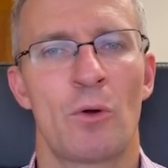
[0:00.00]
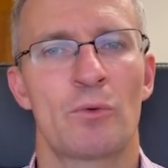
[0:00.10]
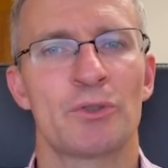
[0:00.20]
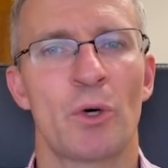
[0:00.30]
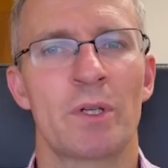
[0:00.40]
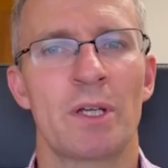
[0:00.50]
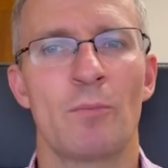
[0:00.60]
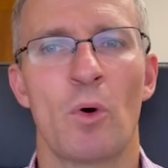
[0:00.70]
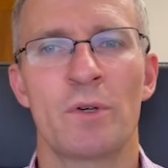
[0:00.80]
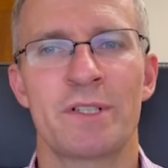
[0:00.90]
resulting in
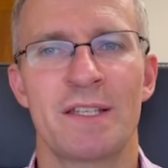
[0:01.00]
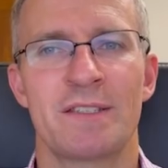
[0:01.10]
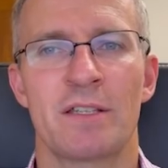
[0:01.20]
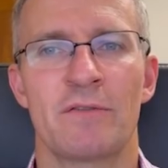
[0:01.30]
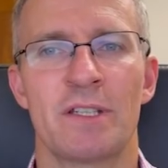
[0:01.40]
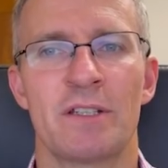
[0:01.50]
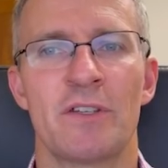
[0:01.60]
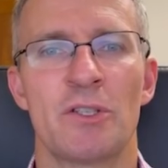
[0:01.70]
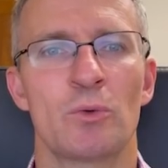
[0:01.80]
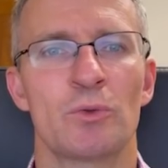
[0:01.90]
more testing of
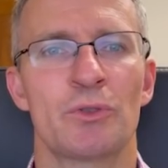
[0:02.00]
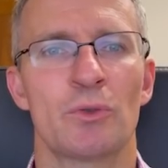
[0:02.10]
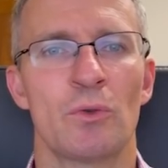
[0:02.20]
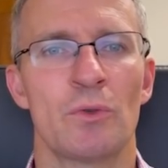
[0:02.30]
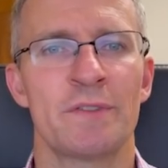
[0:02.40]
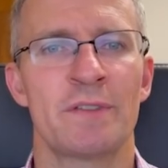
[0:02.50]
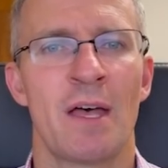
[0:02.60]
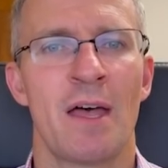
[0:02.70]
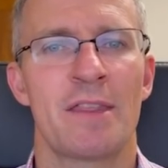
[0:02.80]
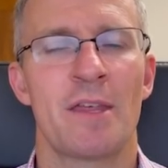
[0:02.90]
individual stores
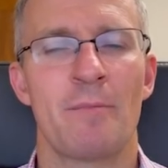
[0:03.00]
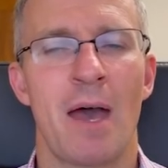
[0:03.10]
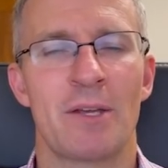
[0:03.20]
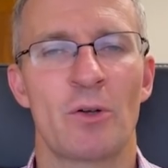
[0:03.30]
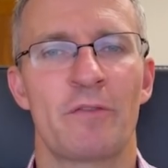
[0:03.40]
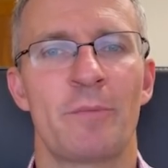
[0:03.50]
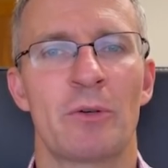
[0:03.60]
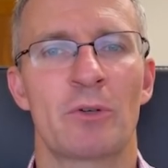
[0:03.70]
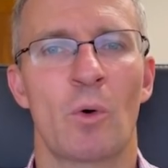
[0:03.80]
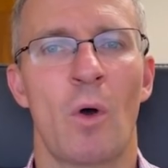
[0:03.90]
that may not have
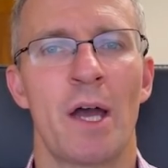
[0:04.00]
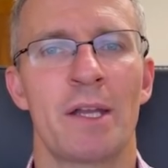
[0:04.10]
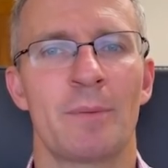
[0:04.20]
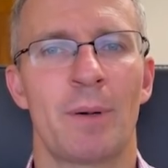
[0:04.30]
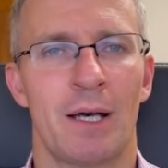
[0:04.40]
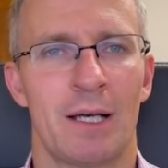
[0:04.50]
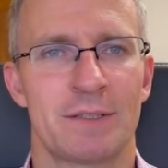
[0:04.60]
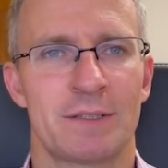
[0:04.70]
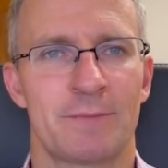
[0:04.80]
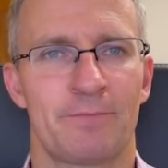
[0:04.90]
been required in the
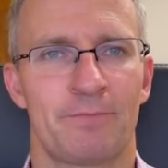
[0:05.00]
past.